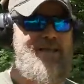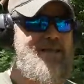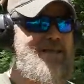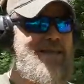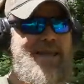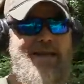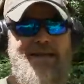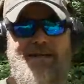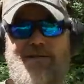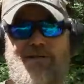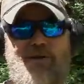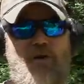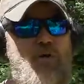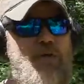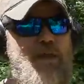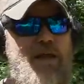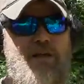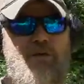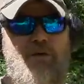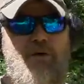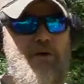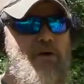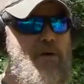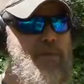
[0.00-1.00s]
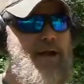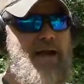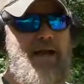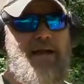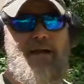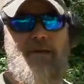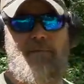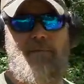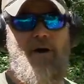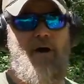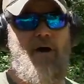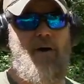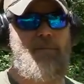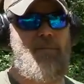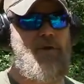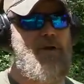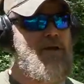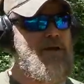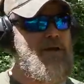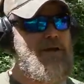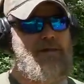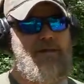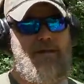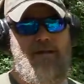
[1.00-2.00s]
You can't just hold that trigger back and pump.
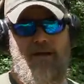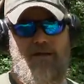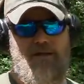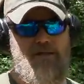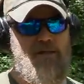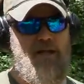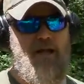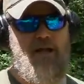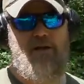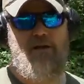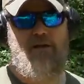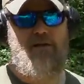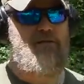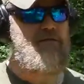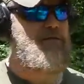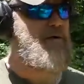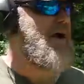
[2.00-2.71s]
The gun's not going to